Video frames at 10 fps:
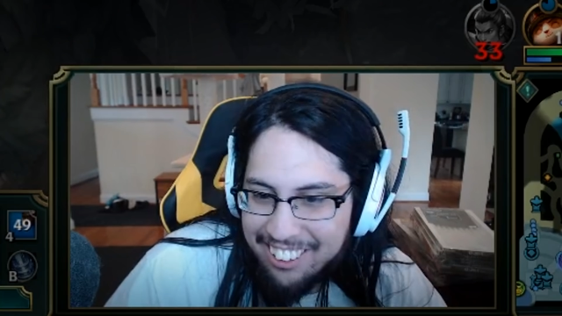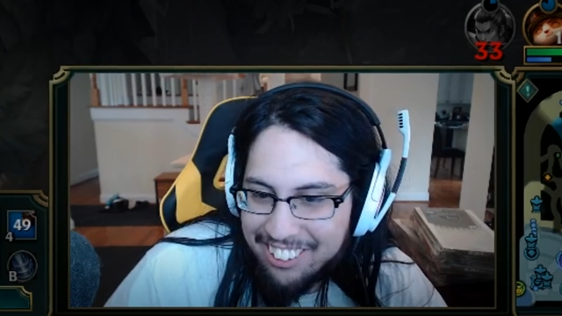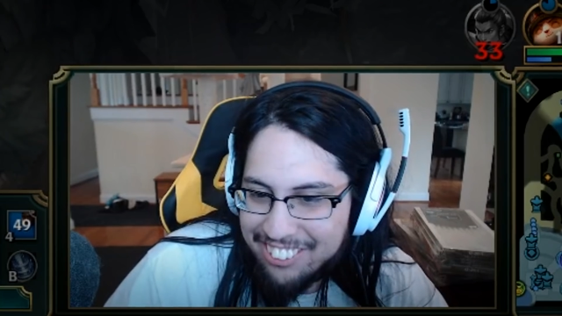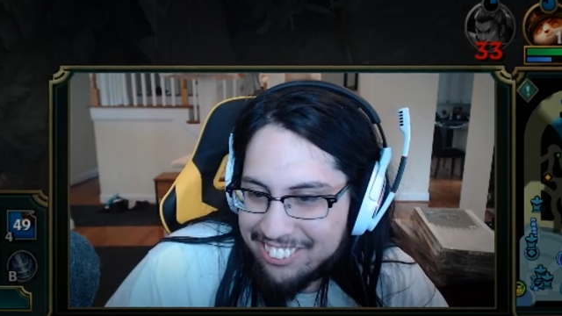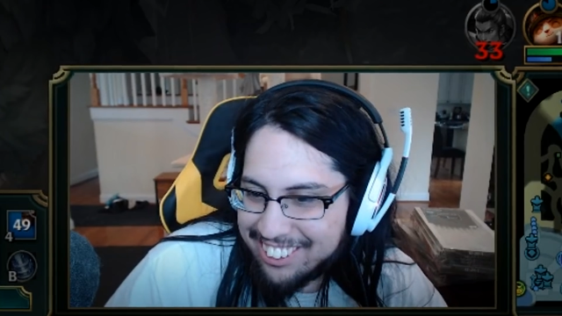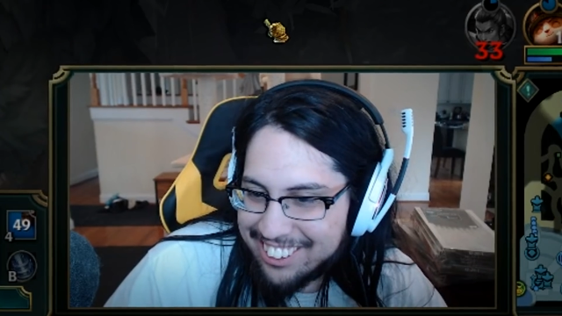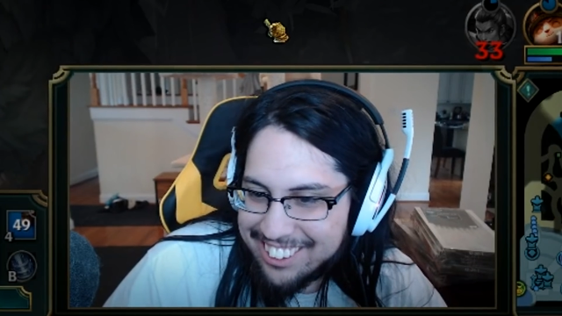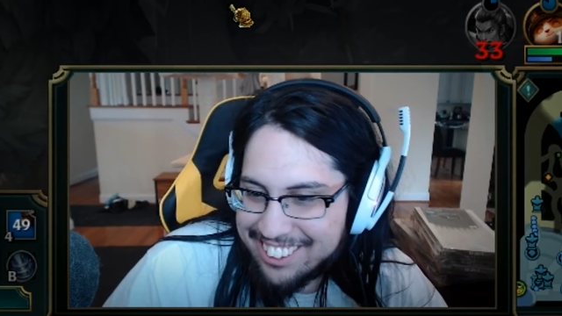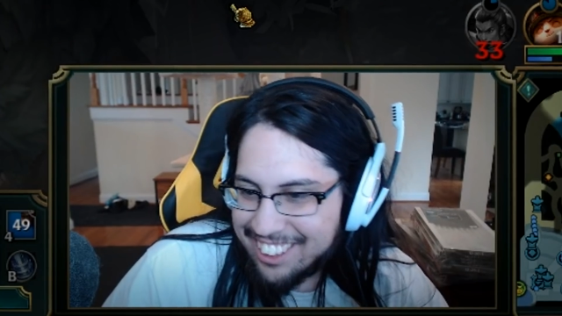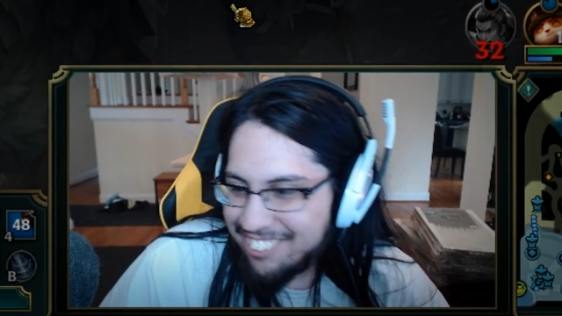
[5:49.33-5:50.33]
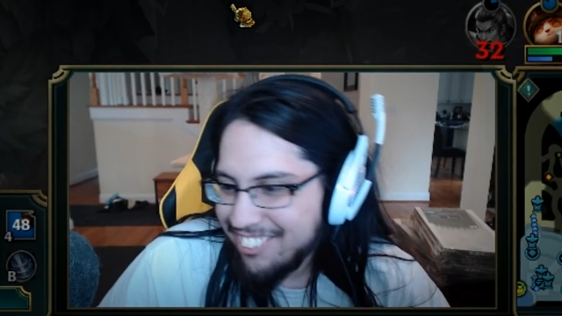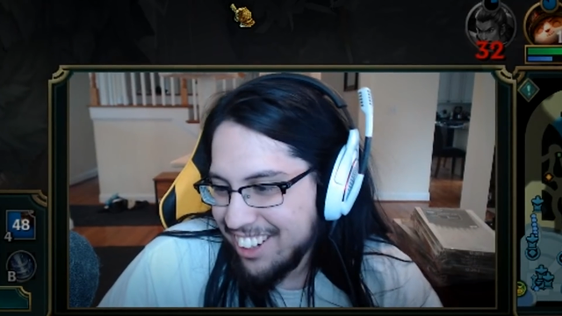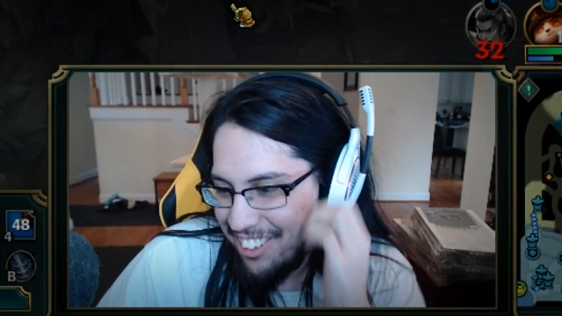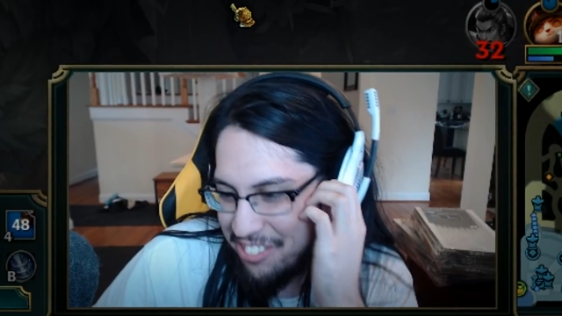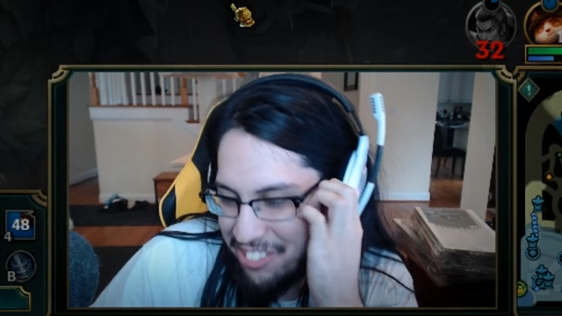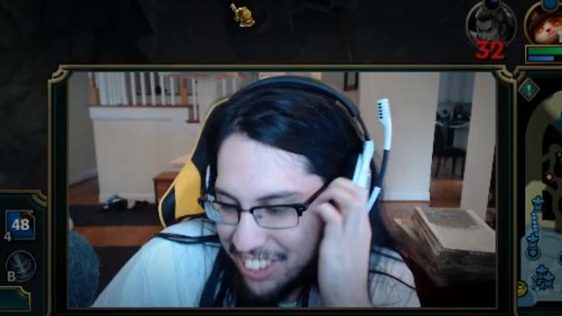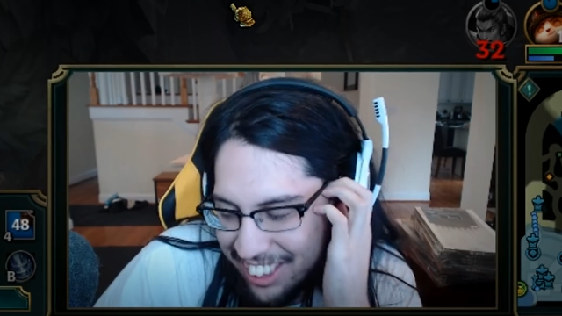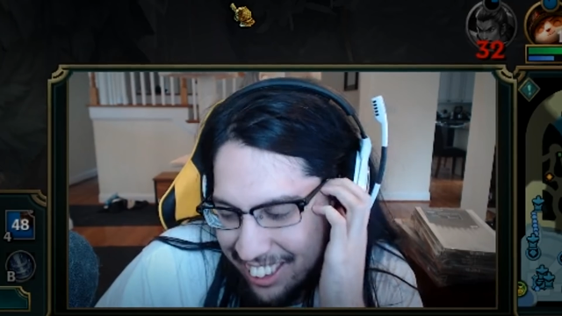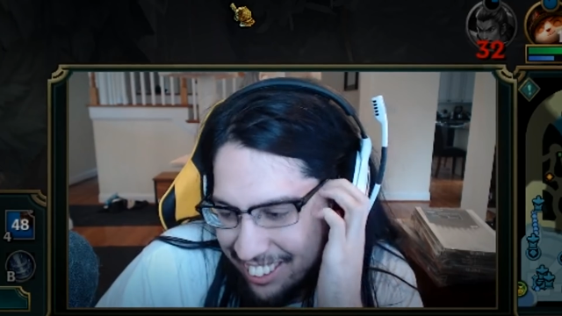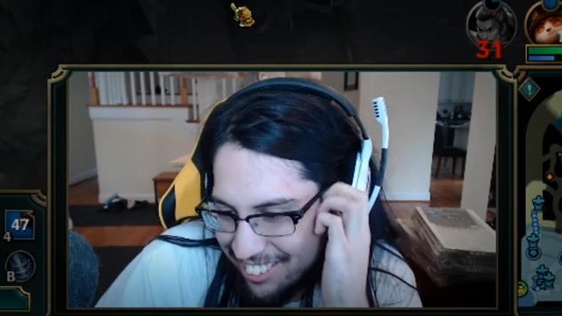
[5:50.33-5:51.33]
Holy shit, I wanted to
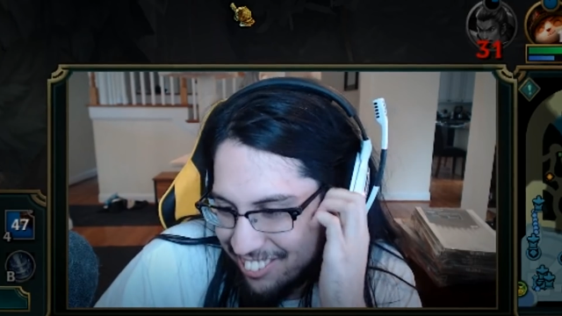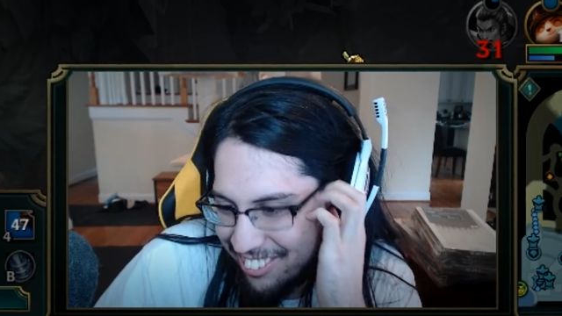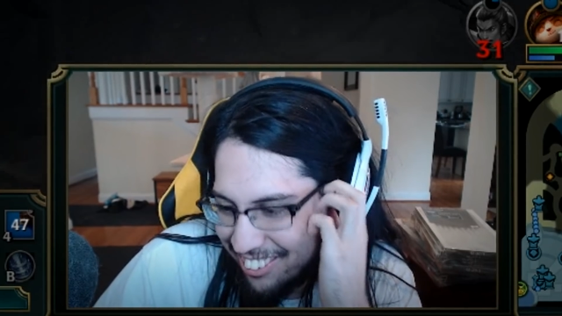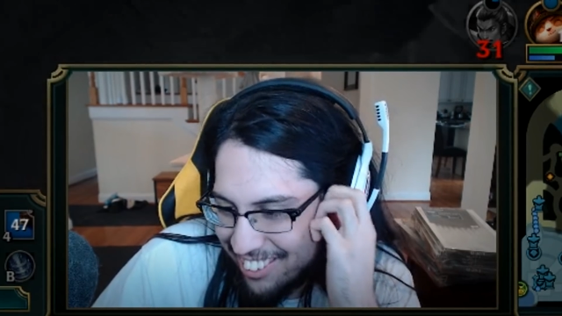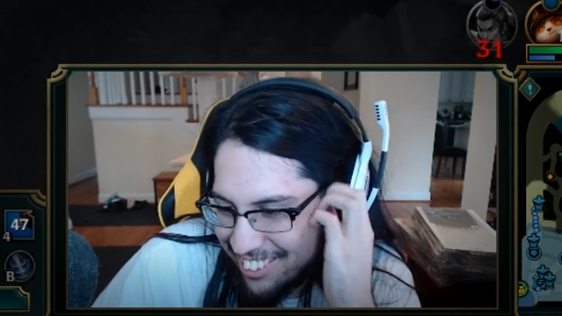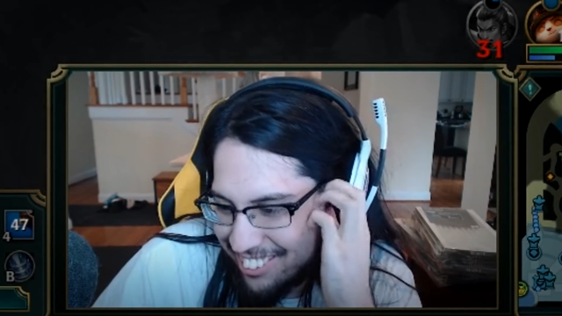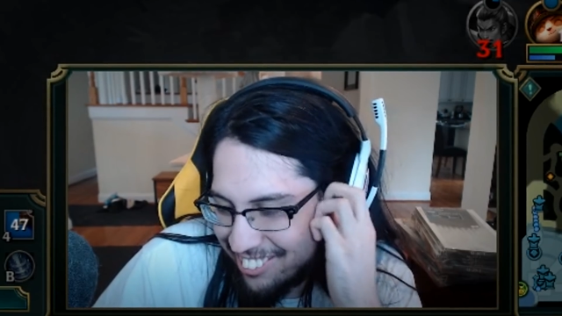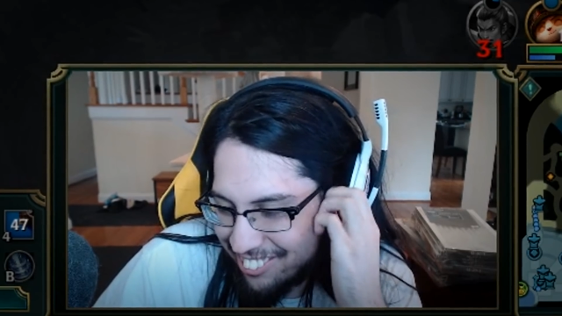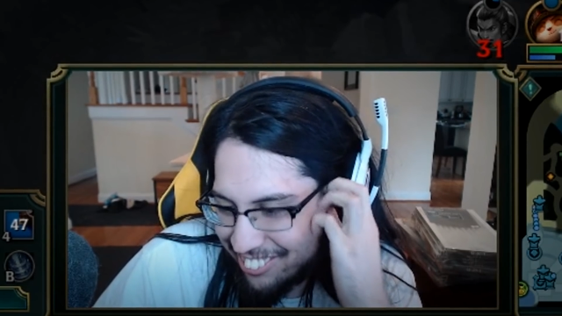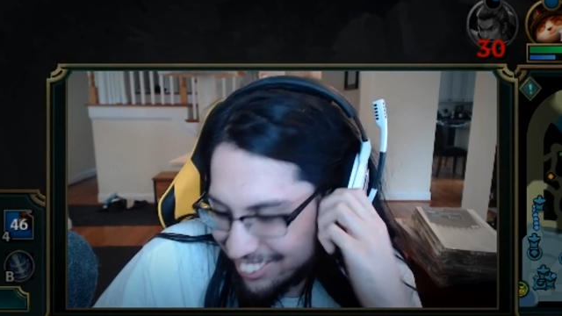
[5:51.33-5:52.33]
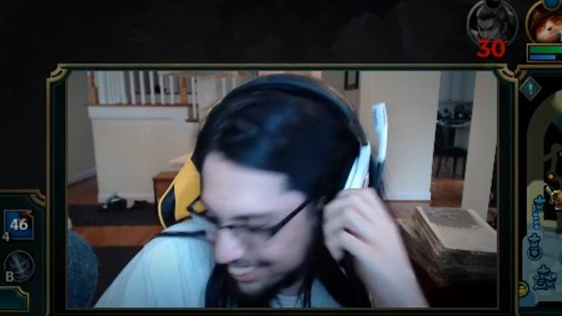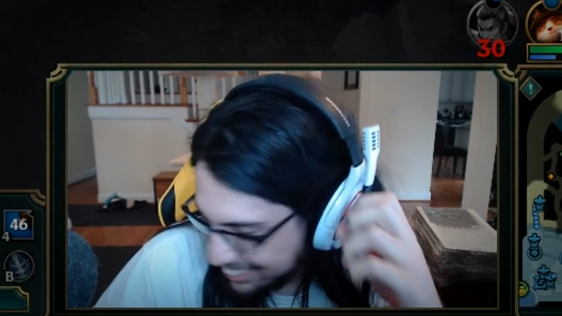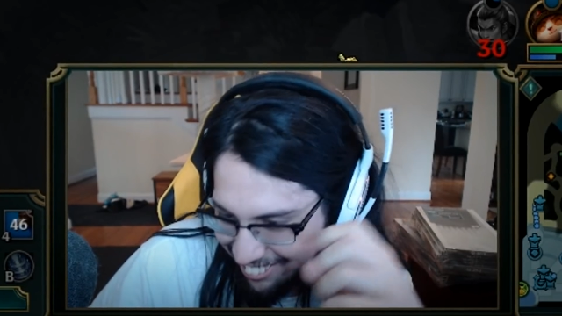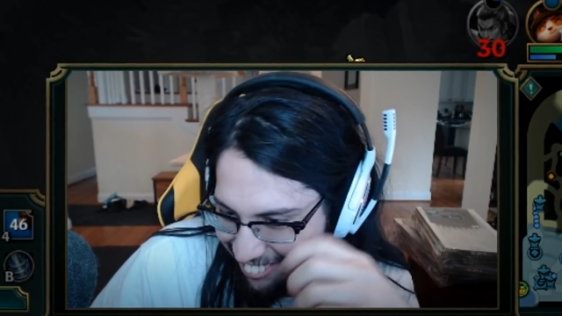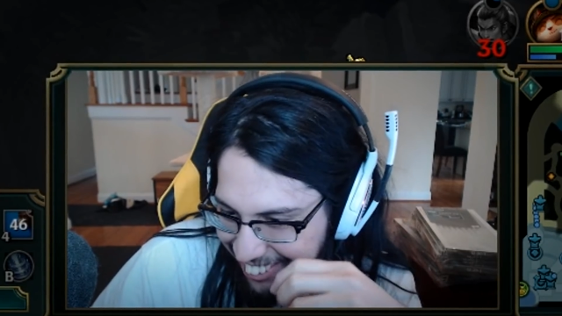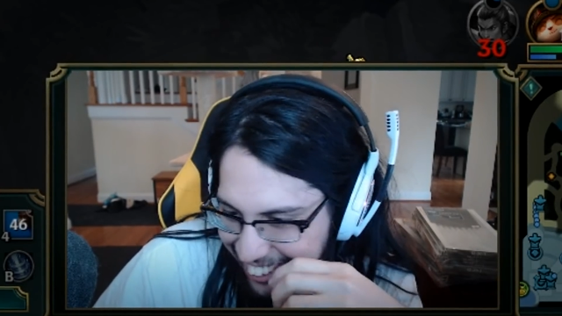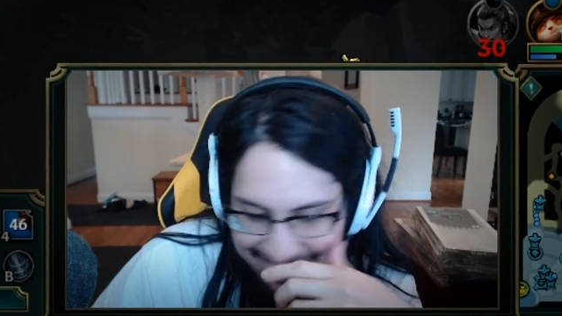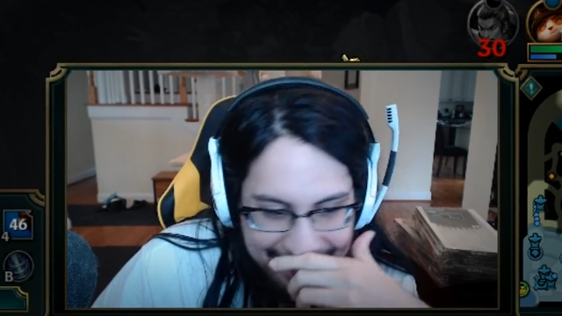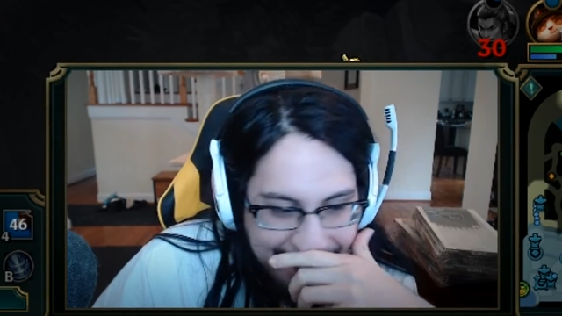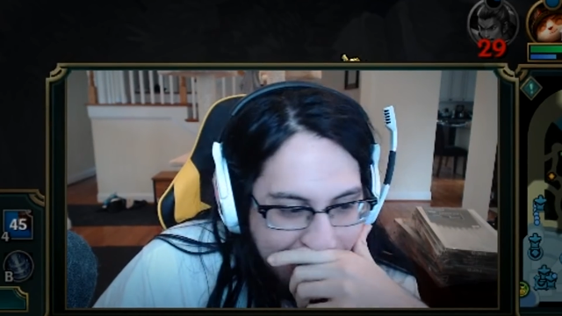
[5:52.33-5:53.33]
fucking just destroy them right
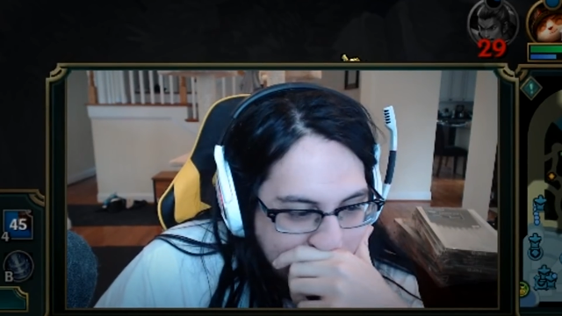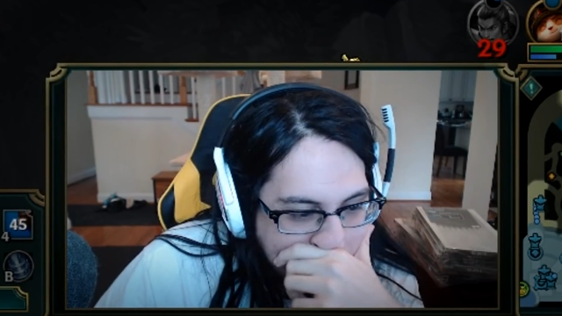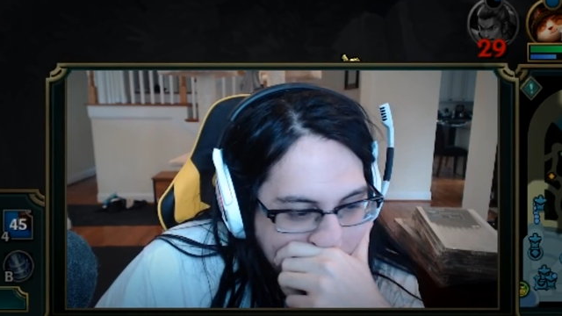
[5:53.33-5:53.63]
there.